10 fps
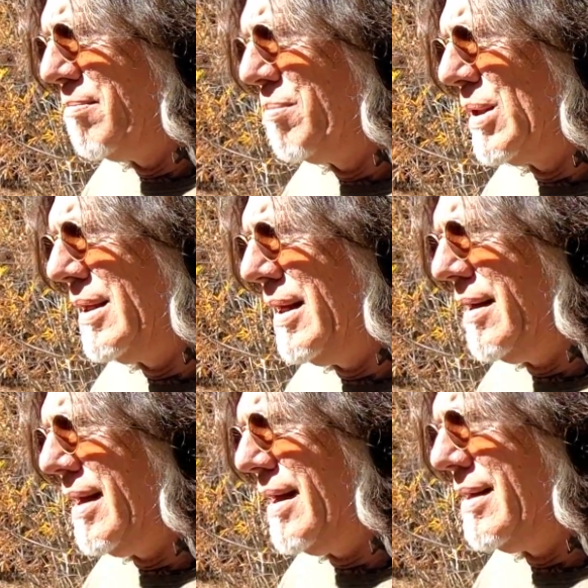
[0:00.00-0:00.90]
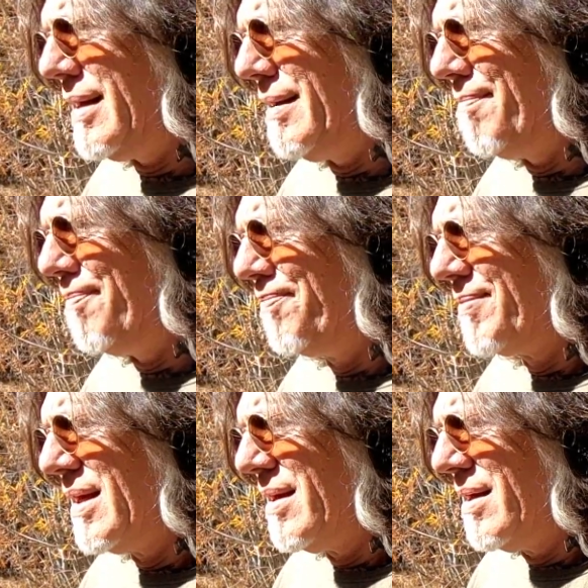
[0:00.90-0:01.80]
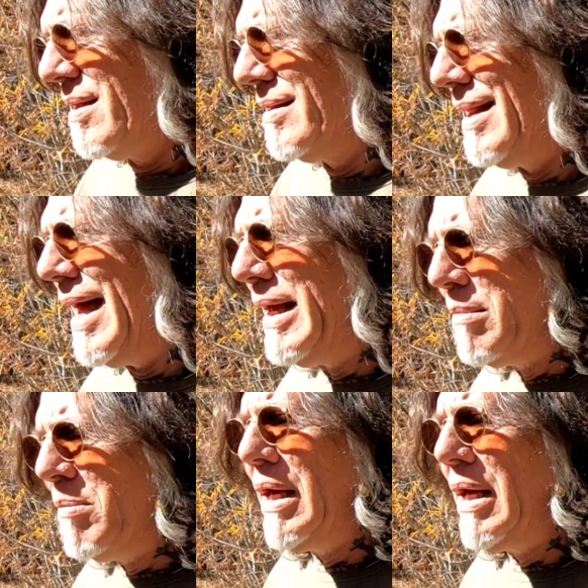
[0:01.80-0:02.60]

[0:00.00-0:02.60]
believe and letting